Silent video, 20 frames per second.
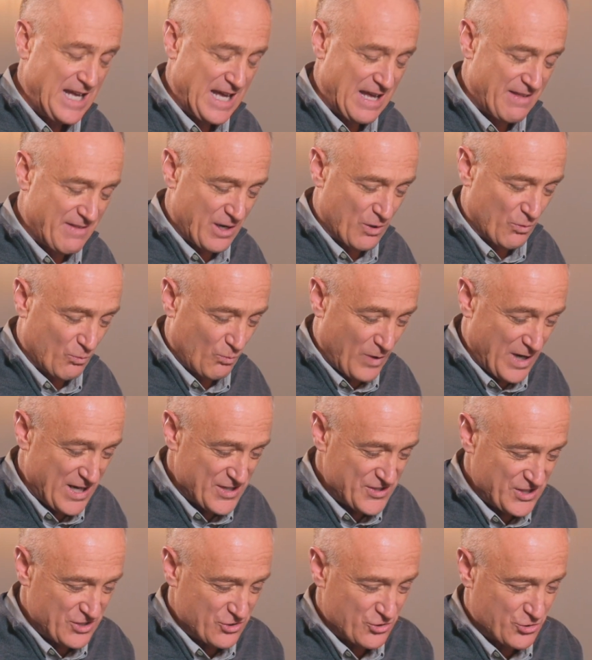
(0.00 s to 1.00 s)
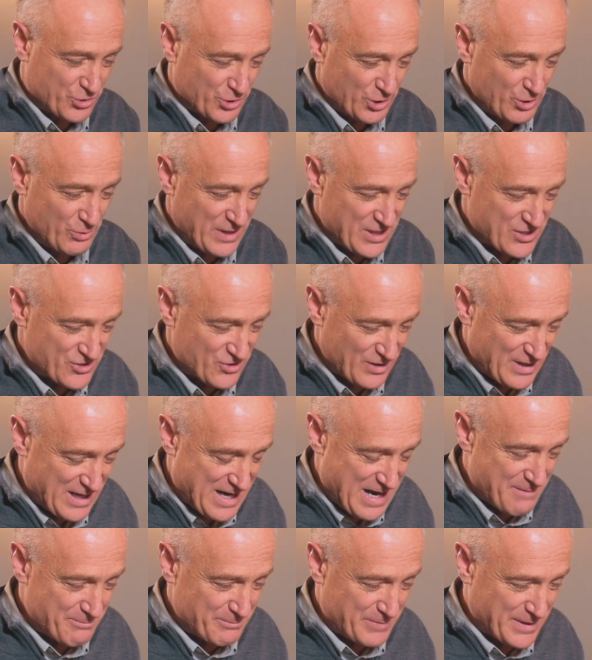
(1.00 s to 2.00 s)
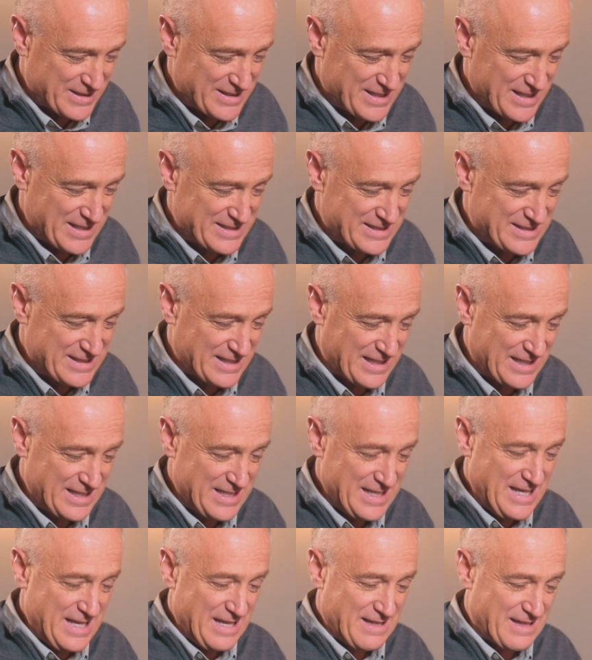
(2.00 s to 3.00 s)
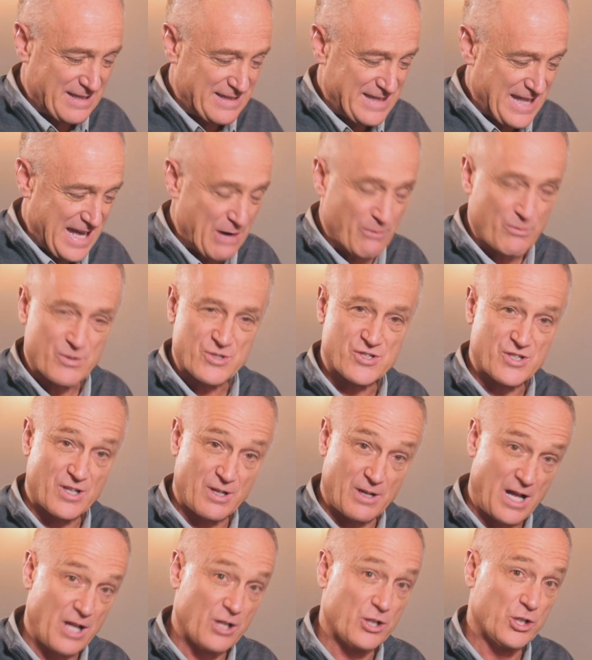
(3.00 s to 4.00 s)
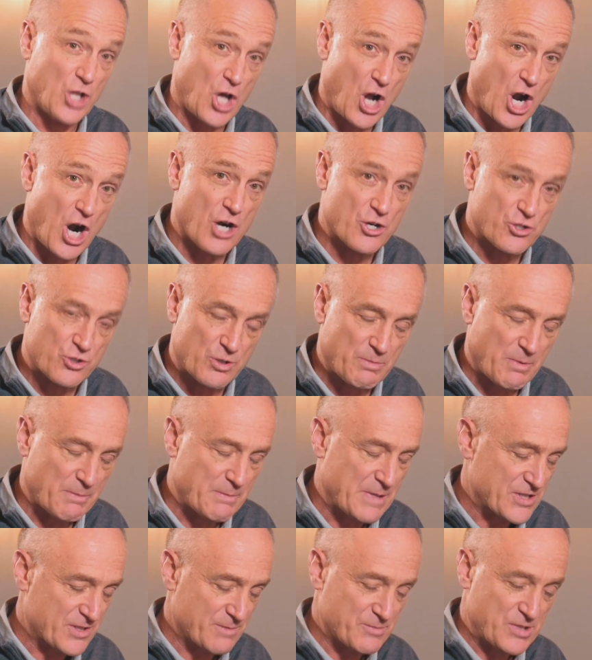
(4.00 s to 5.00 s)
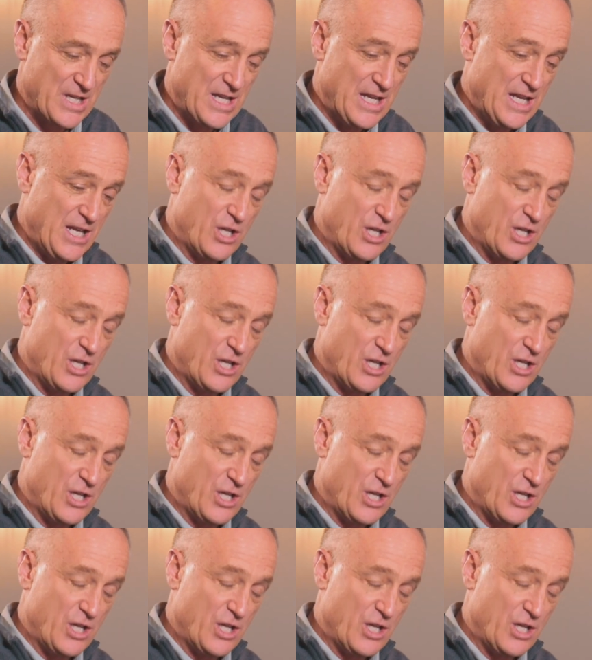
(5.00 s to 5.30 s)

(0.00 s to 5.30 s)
and that it wasn't true Islam, but that was a large group of Muslims.